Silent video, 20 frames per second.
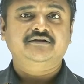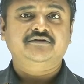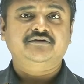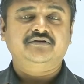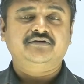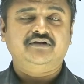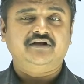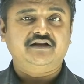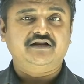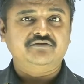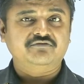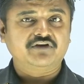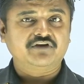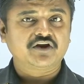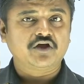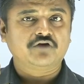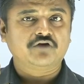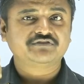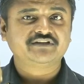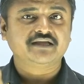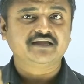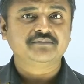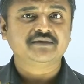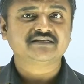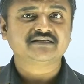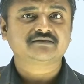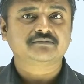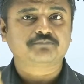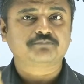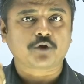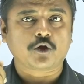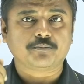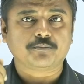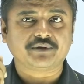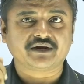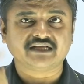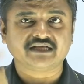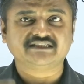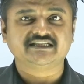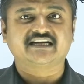and one of them is the proper
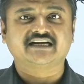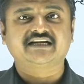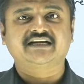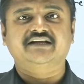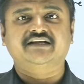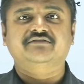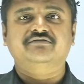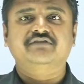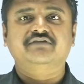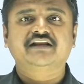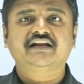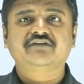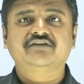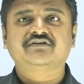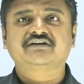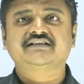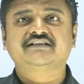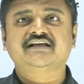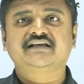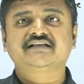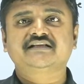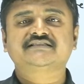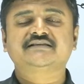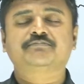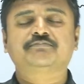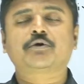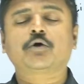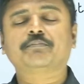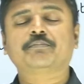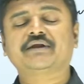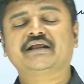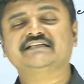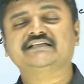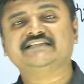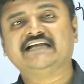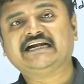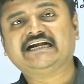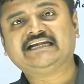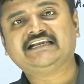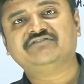adjective. Whenever there is a proper
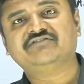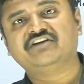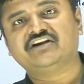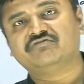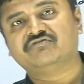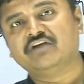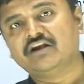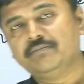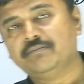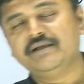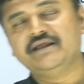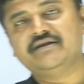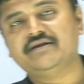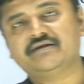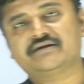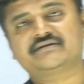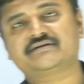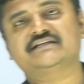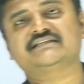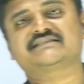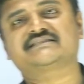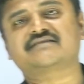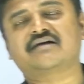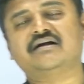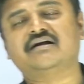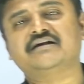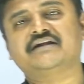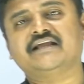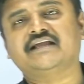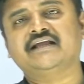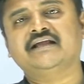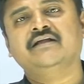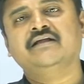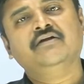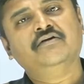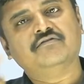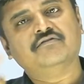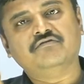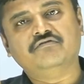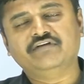adjective, it will be starting
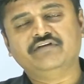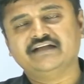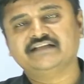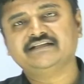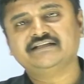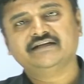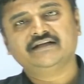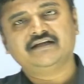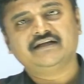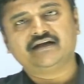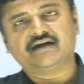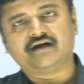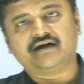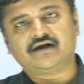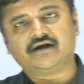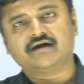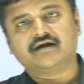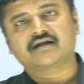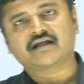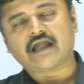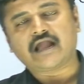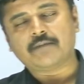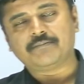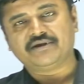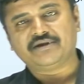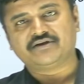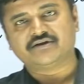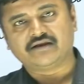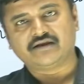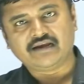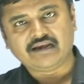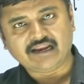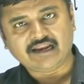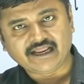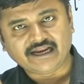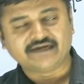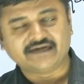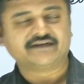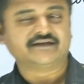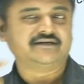with a capital
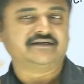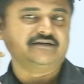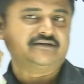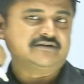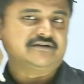letter